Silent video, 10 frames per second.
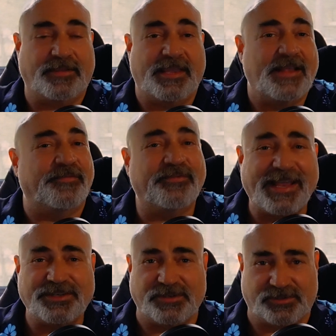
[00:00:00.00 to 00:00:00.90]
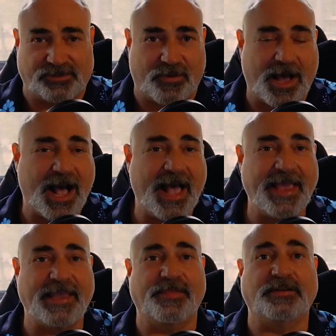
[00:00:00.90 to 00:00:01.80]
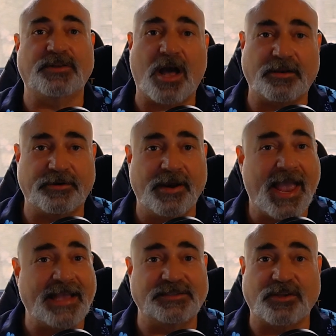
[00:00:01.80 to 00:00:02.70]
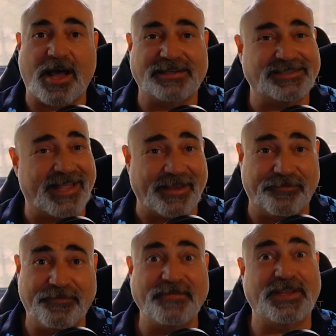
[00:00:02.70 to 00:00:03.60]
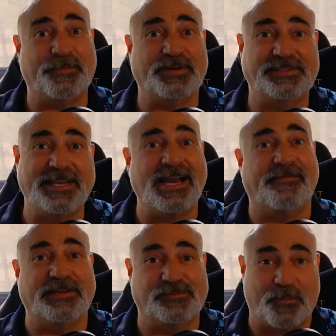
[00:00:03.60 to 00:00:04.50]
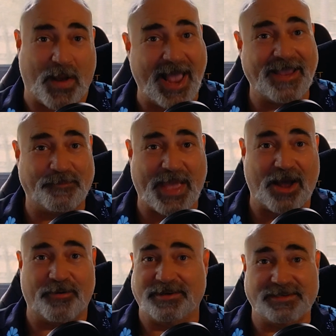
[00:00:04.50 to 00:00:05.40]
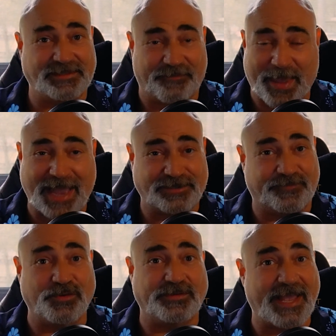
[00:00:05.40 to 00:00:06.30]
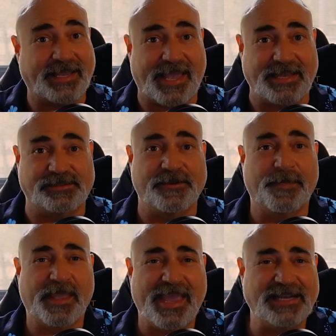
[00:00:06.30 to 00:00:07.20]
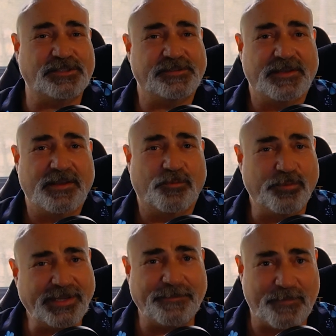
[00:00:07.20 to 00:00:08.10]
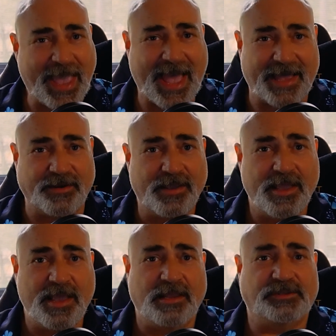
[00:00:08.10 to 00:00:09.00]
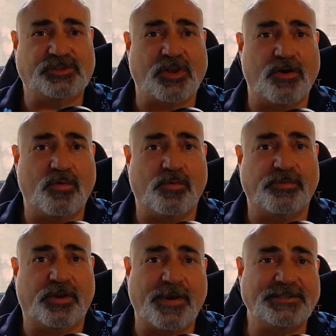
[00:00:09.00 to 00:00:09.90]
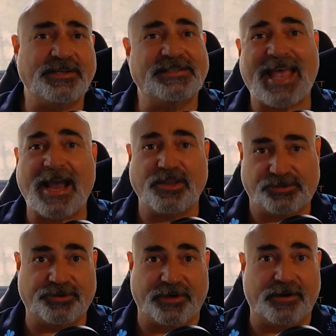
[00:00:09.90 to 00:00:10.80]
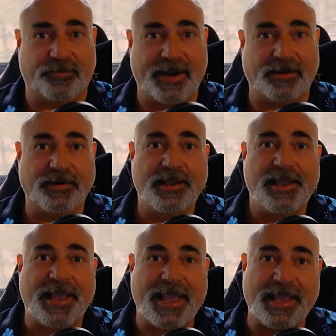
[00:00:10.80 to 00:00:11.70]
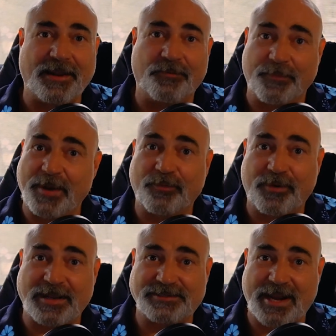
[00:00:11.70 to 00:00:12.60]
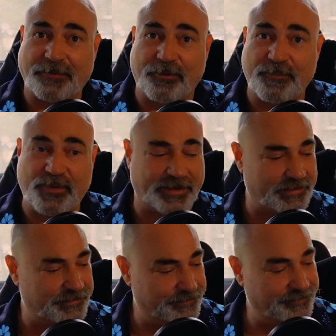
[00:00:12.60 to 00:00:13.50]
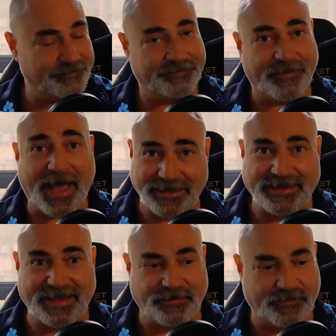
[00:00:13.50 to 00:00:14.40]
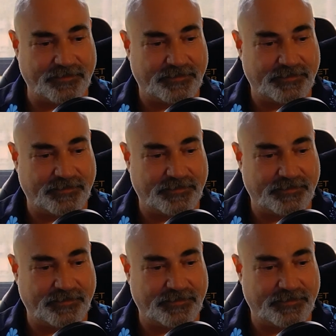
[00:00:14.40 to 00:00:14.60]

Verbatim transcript: the inflation's so high, and the dollar has lost like 50% of its buying power in just the past few decades. It's really bad. So the question is, how do you turn it around? And remember when I said I wrote a book? I did.